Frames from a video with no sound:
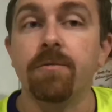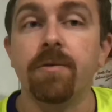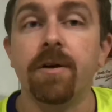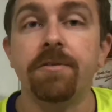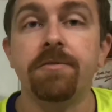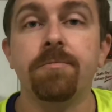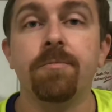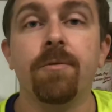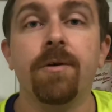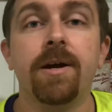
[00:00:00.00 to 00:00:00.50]

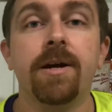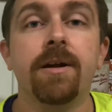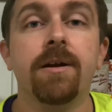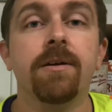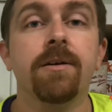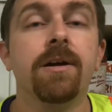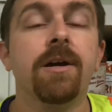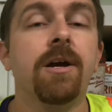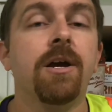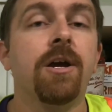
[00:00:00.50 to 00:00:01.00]

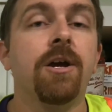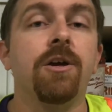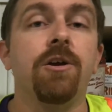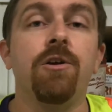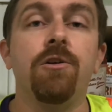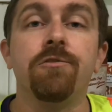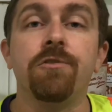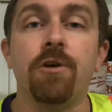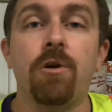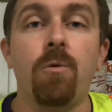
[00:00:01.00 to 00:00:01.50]
respirator,
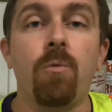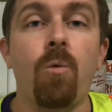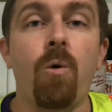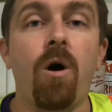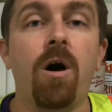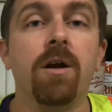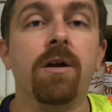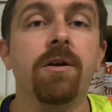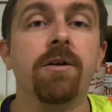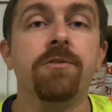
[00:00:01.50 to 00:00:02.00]
using
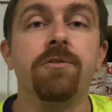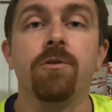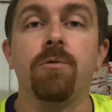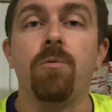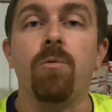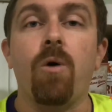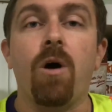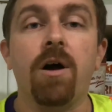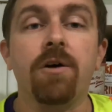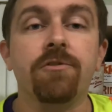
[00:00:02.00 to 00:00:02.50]
water to
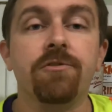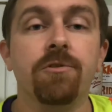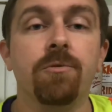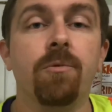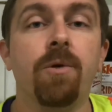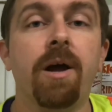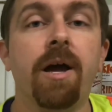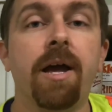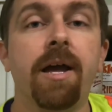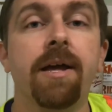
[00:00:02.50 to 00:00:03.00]
wash
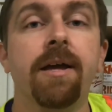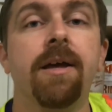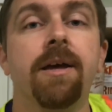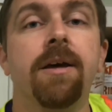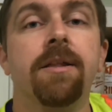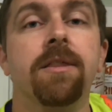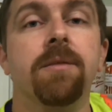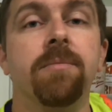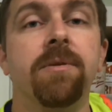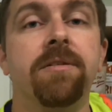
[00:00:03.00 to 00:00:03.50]
away
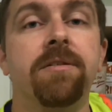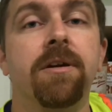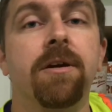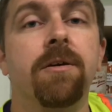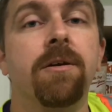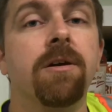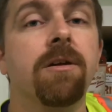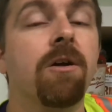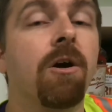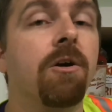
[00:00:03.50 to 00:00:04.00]
the
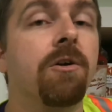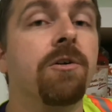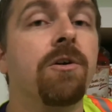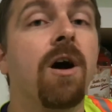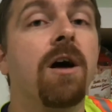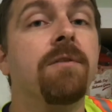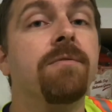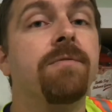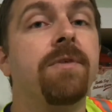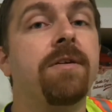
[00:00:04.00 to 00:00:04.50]
material are
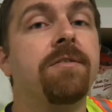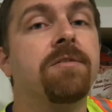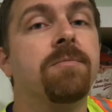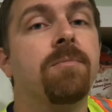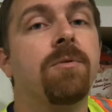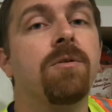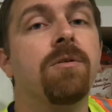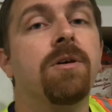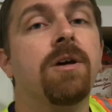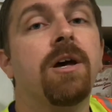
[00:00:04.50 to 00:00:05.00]
not
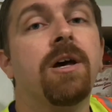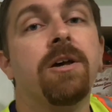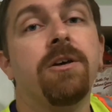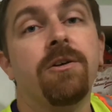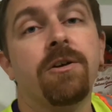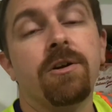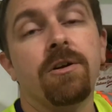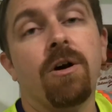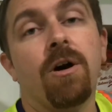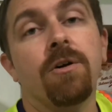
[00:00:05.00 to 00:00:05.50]
feasible,
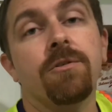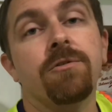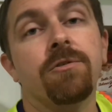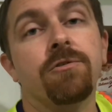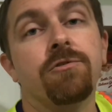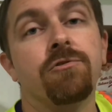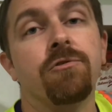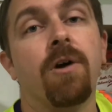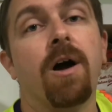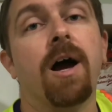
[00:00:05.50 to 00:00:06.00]
you could also
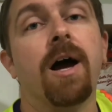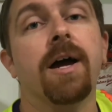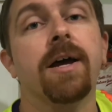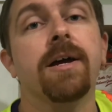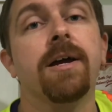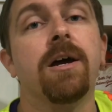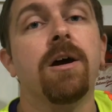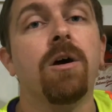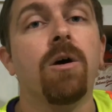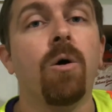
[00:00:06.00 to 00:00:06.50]

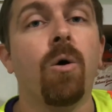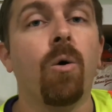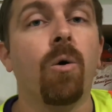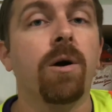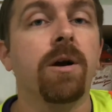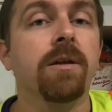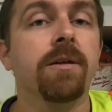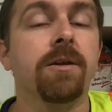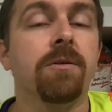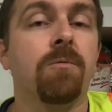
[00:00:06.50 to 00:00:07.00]
try
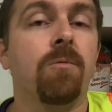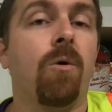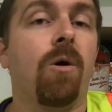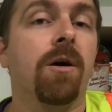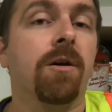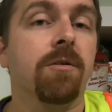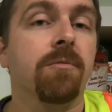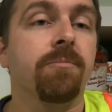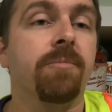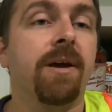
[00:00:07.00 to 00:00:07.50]
oil and
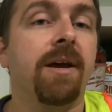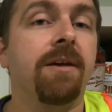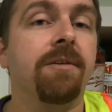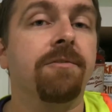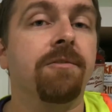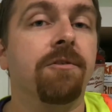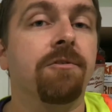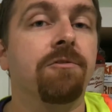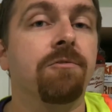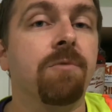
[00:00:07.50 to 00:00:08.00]

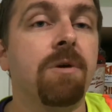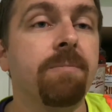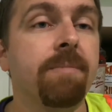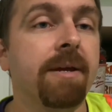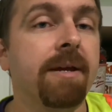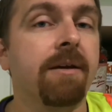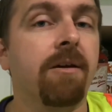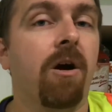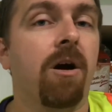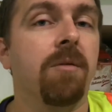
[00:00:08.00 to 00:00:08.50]
water-based
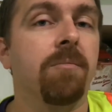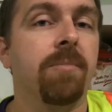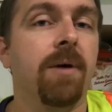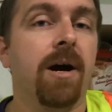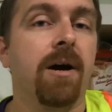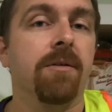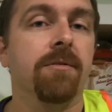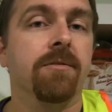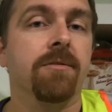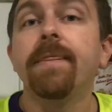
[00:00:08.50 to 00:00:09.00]
sweeping
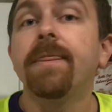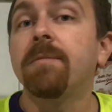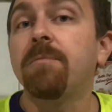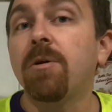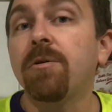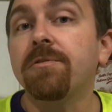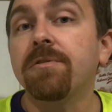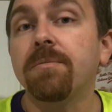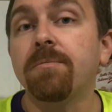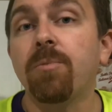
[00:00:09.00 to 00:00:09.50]
compounds. The
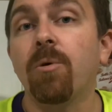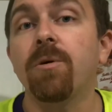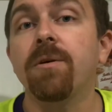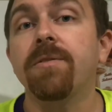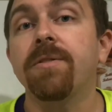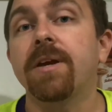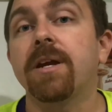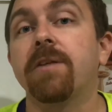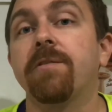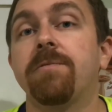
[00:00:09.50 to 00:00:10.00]
most
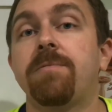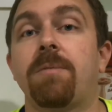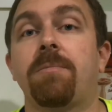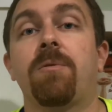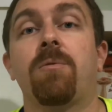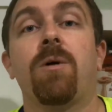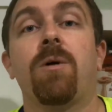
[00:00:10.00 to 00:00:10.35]
important thing to remember